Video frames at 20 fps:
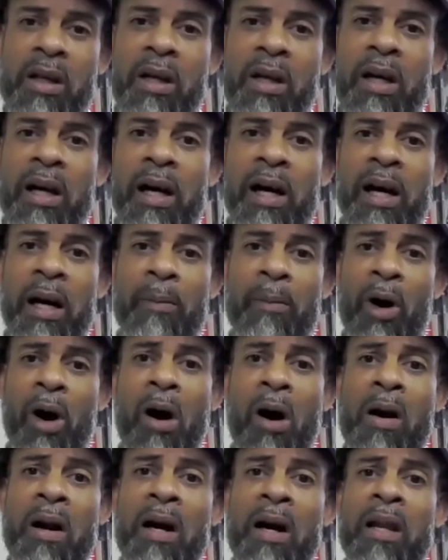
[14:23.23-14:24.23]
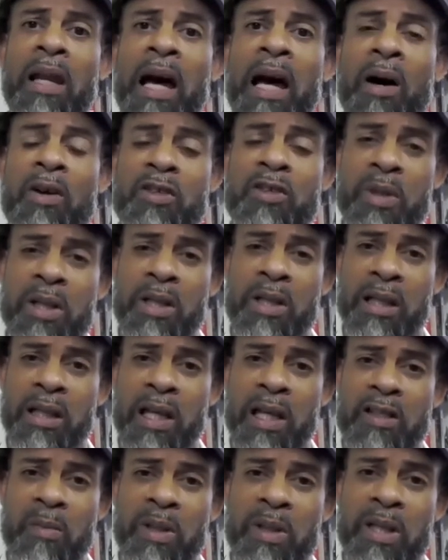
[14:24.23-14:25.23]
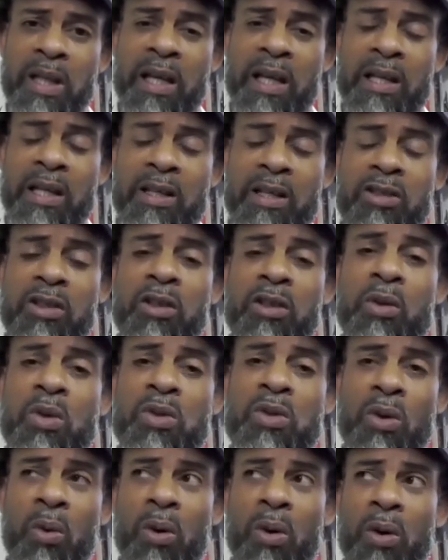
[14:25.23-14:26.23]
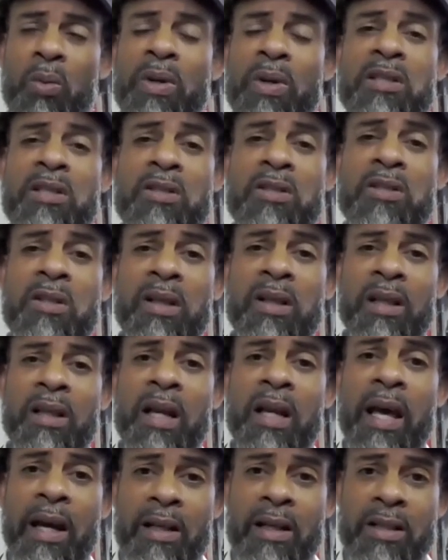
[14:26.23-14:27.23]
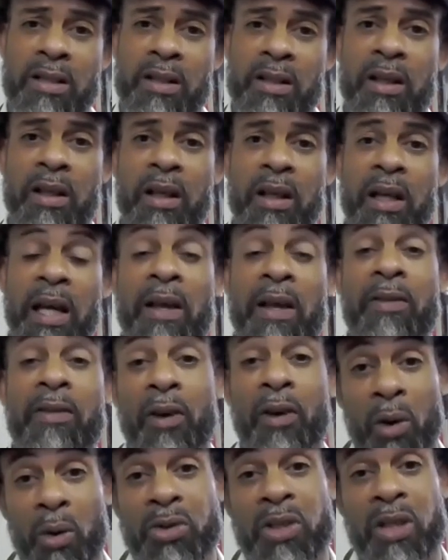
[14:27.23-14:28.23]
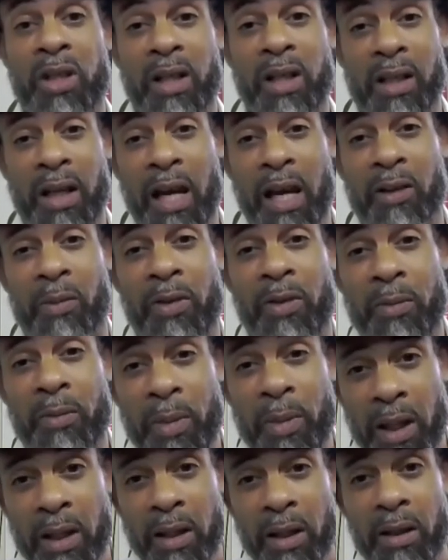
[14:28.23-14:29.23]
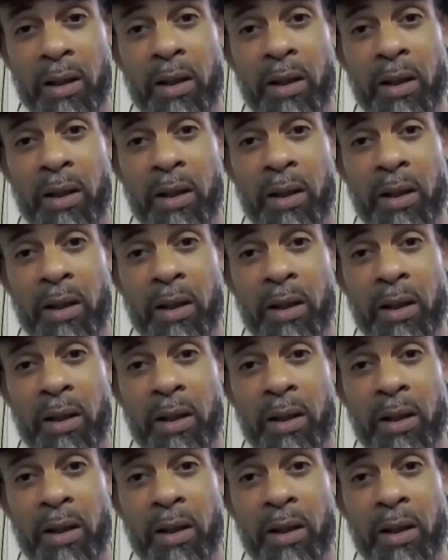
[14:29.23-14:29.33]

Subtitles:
The art allows me, and it gives me an excuse or a reason to connect, and those to connect with me.